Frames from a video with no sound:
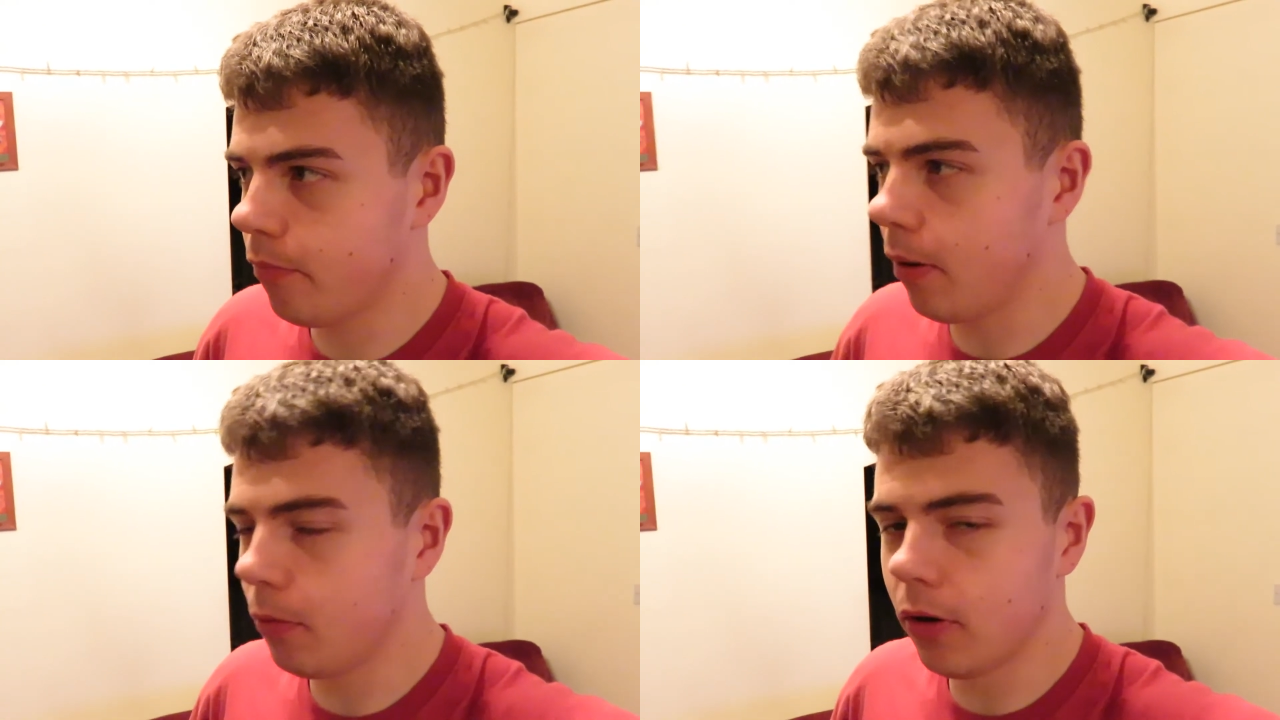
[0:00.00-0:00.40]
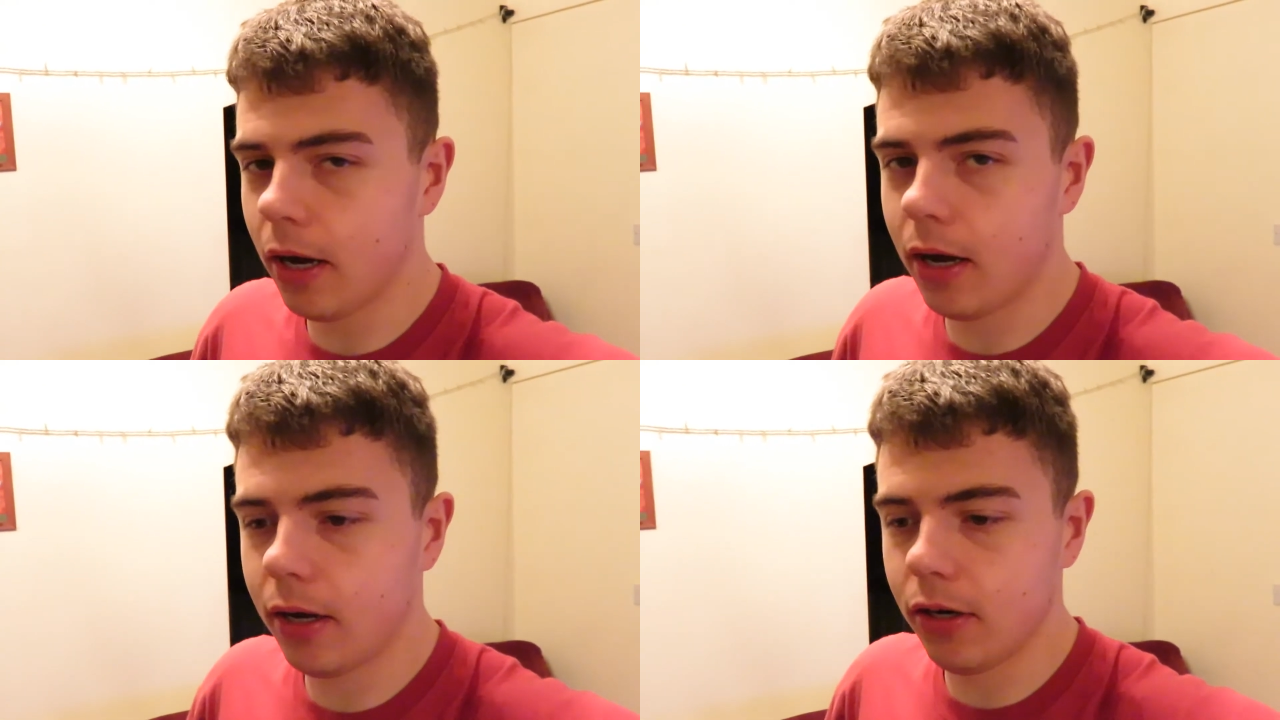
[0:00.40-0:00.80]
I'm going
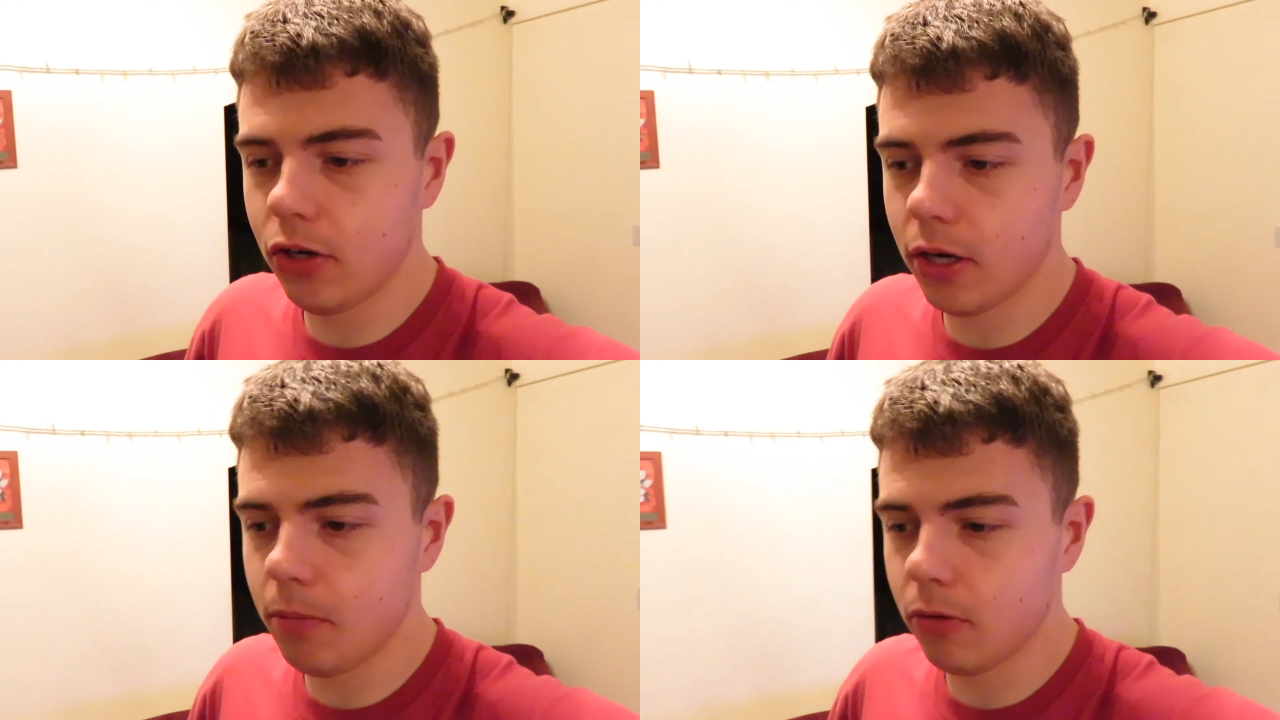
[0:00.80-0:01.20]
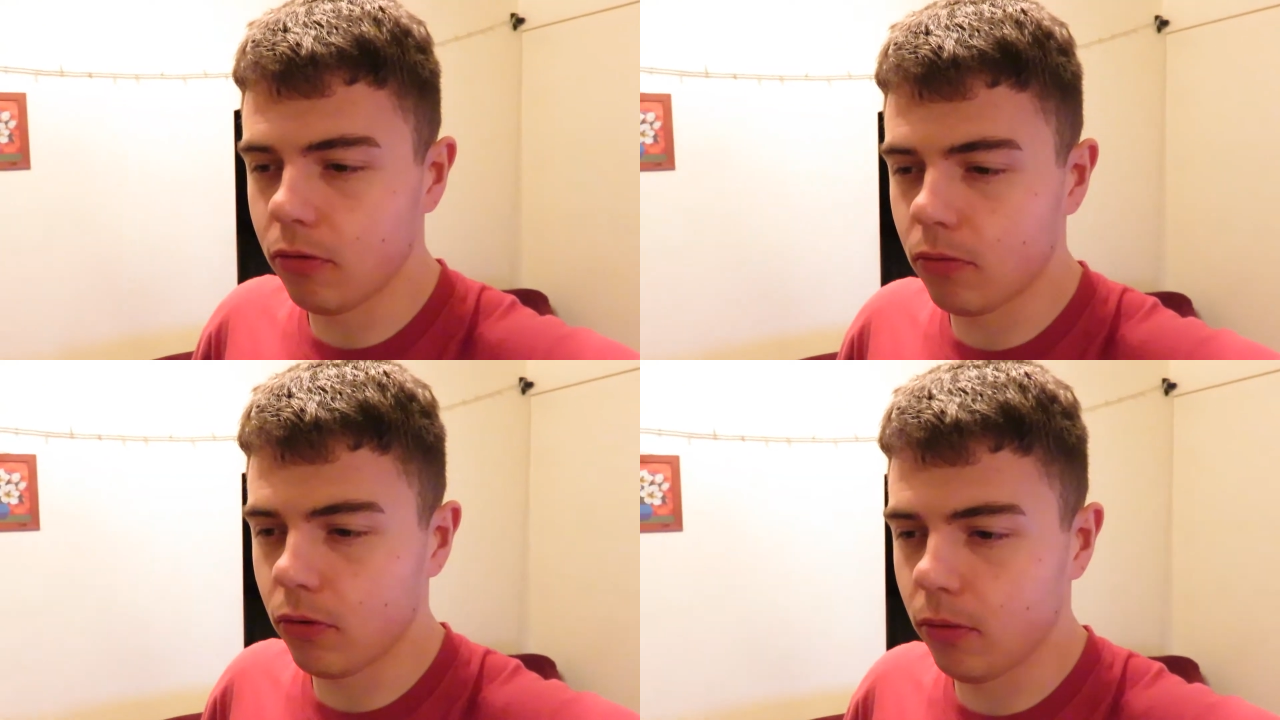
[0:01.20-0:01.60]
to hide in
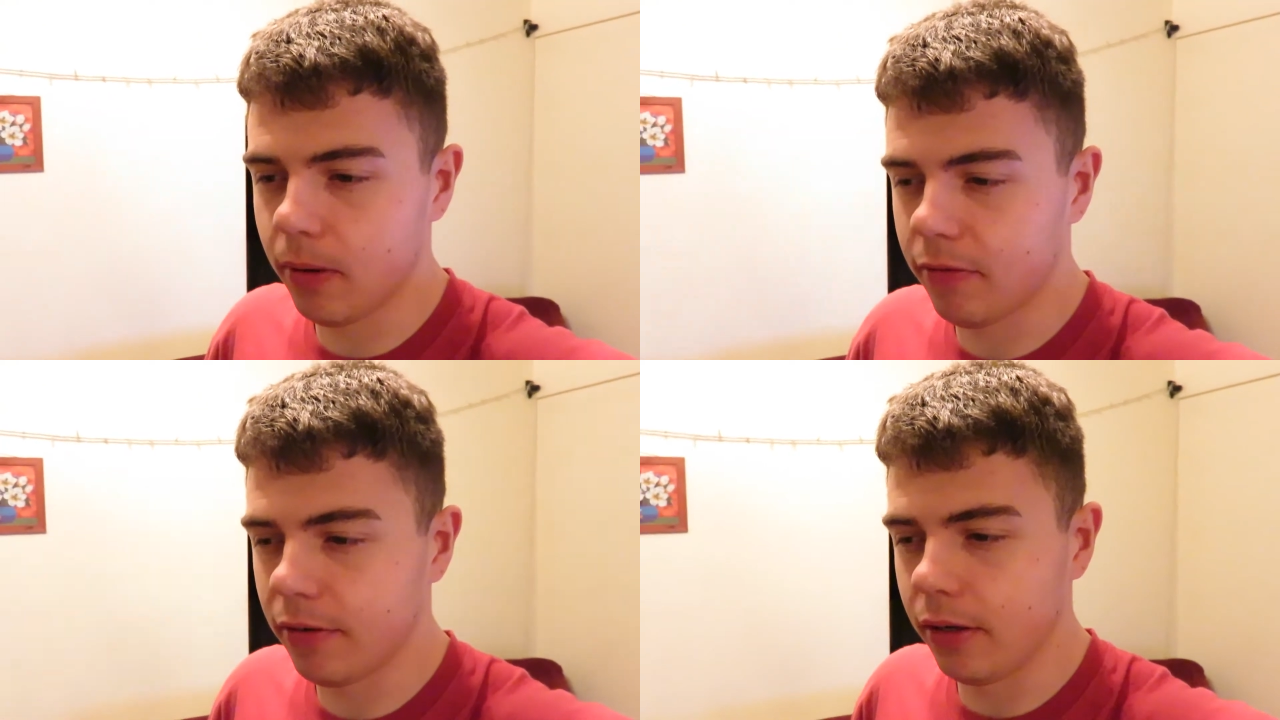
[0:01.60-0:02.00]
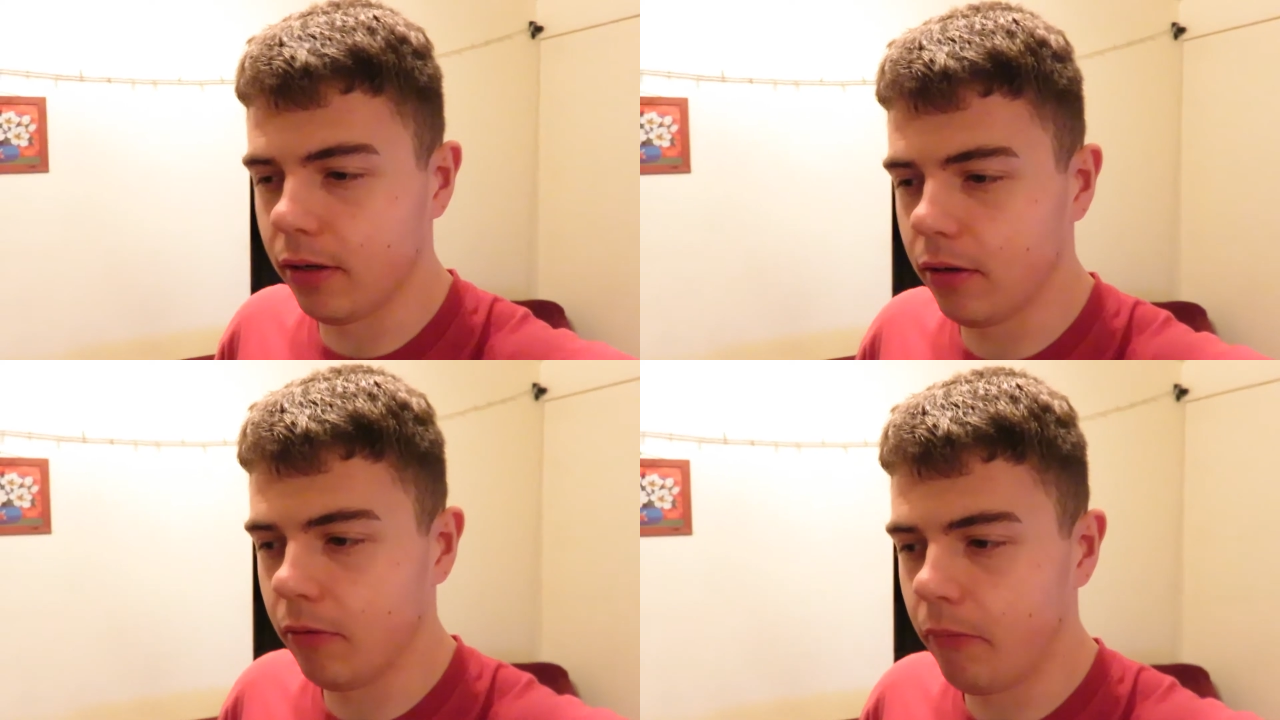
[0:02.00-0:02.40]
James's room, I think.